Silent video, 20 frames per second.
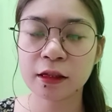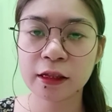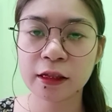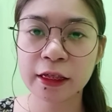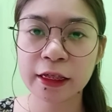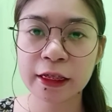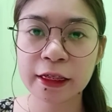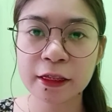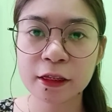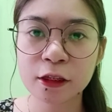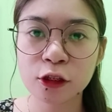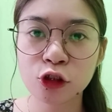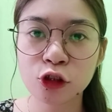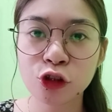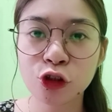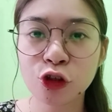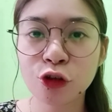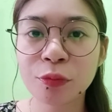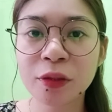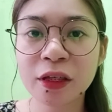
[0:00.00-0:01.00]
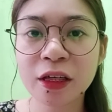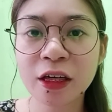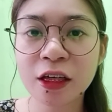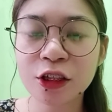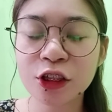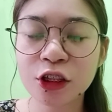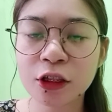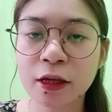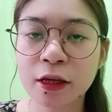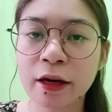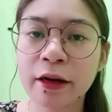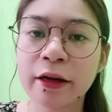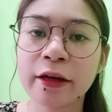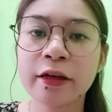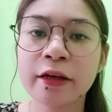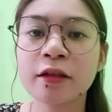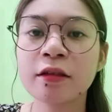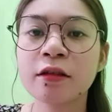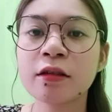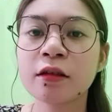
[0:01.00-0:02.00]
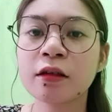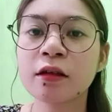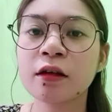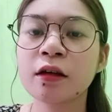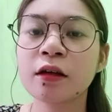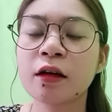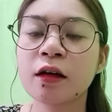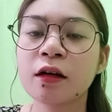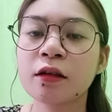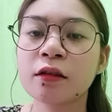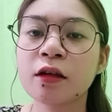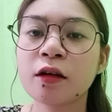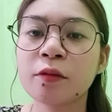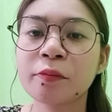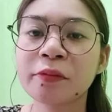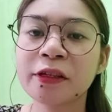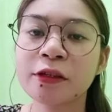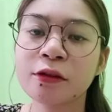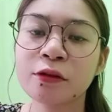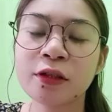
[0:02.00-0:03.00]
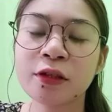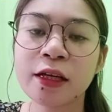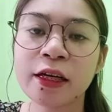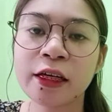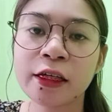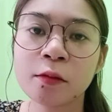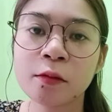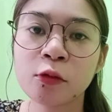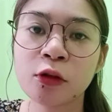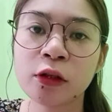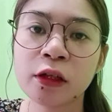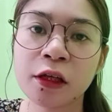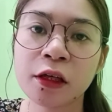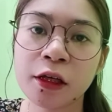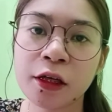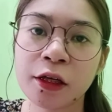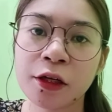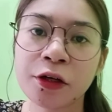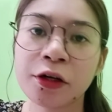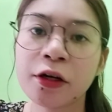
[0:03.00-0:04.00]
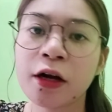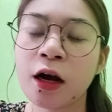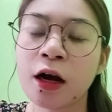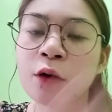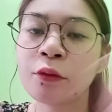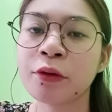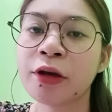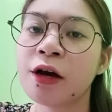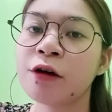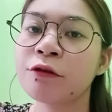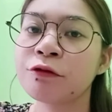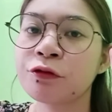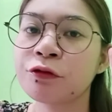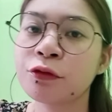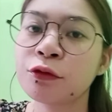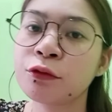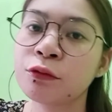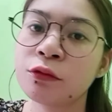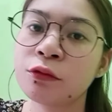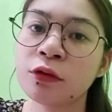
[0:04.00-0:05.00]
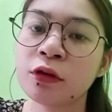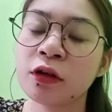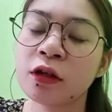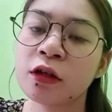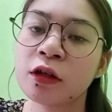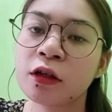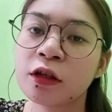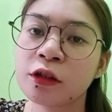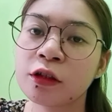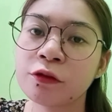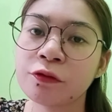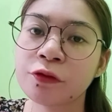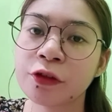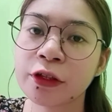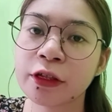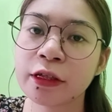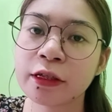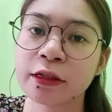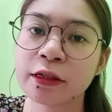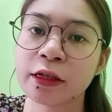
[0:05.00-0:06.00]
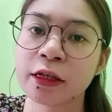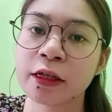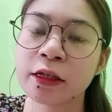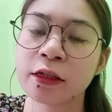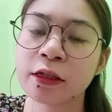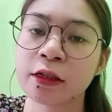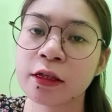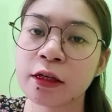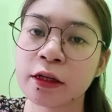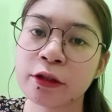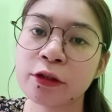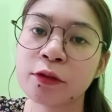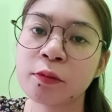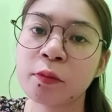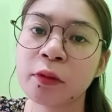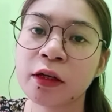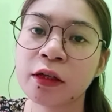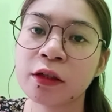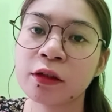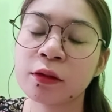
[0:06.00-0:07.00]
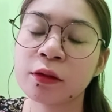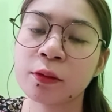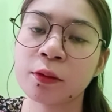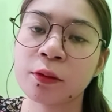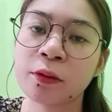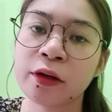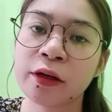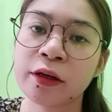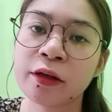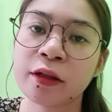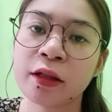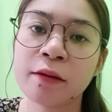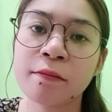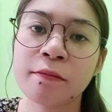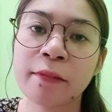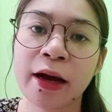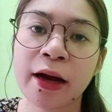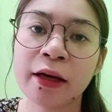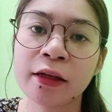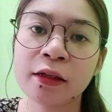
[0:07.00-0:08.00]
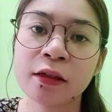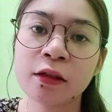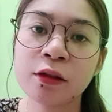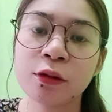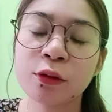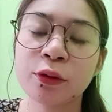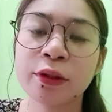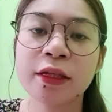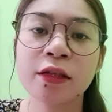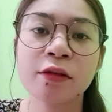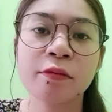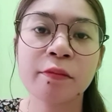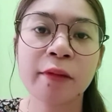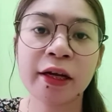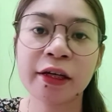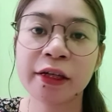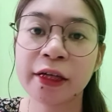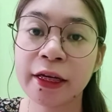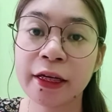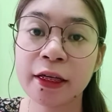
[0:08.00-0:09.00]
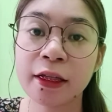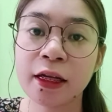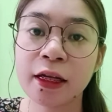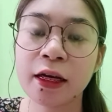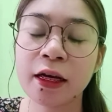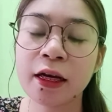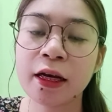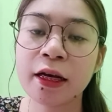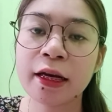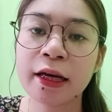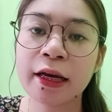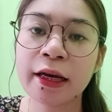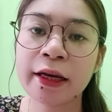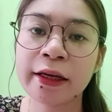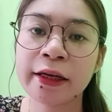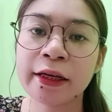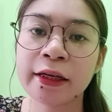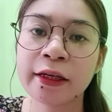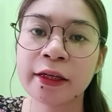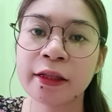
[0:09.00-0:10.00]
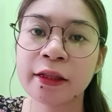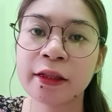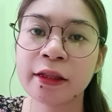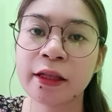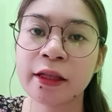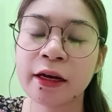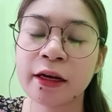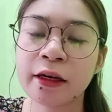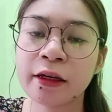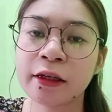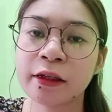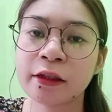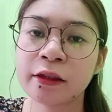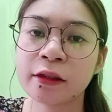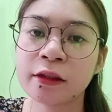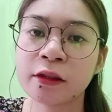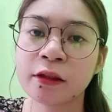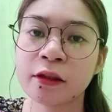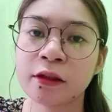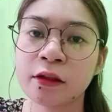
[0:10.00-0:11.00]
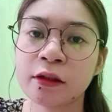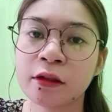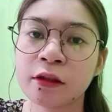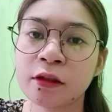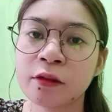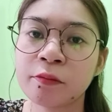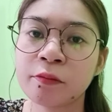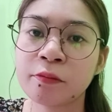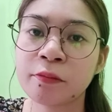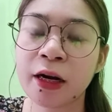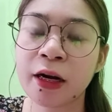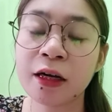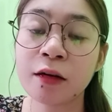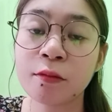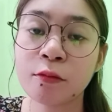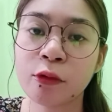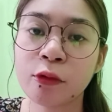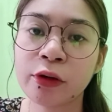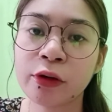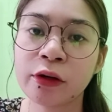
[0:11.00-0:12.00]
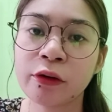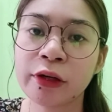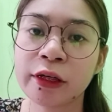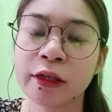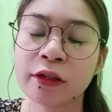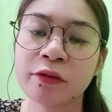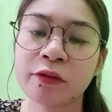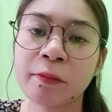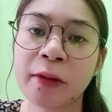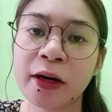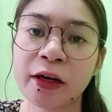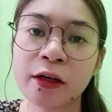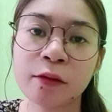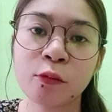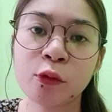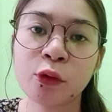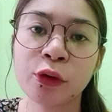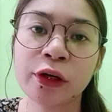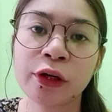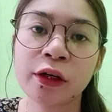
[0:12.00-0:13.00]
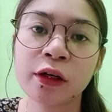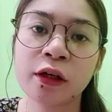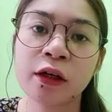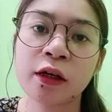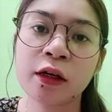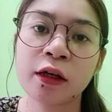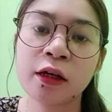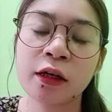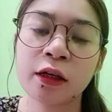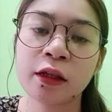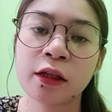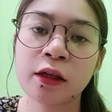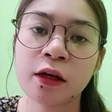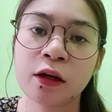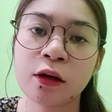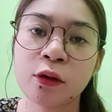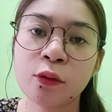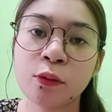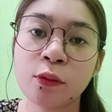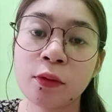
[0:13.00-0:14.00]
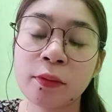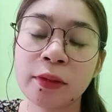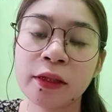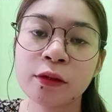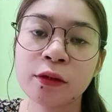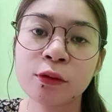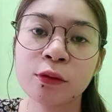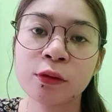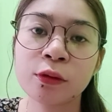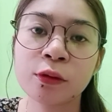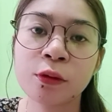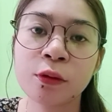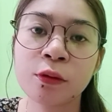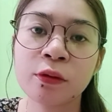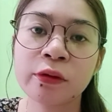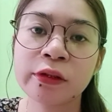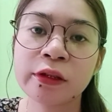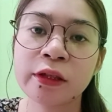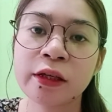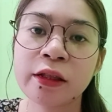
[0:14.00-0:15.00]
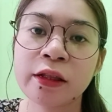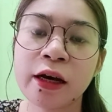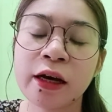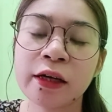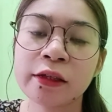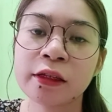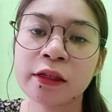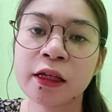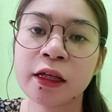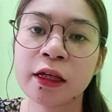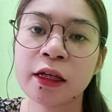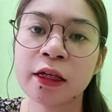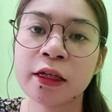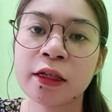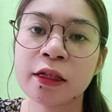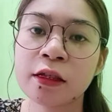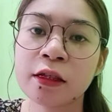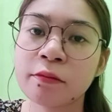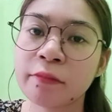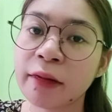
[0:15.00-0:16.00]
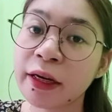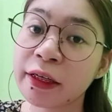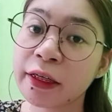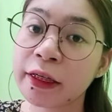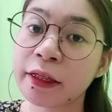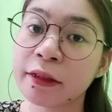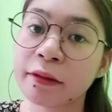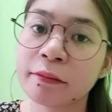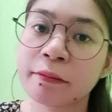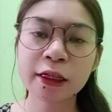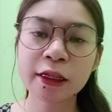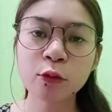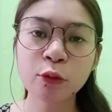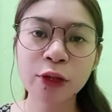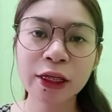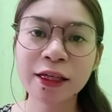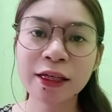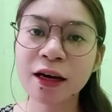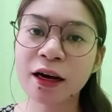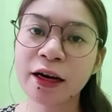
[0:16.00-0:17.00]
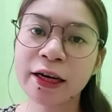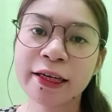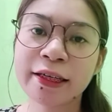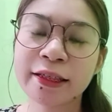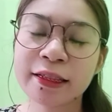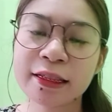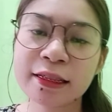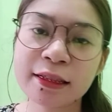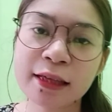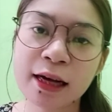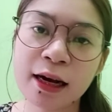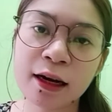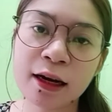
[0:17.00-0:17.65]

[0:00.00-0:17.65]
In concubinage, guys, the persons liable here, we have two. The first is the husband or the man who is married, and that the paramour or his paramour, the woman who knows that he is married. By the way, guys,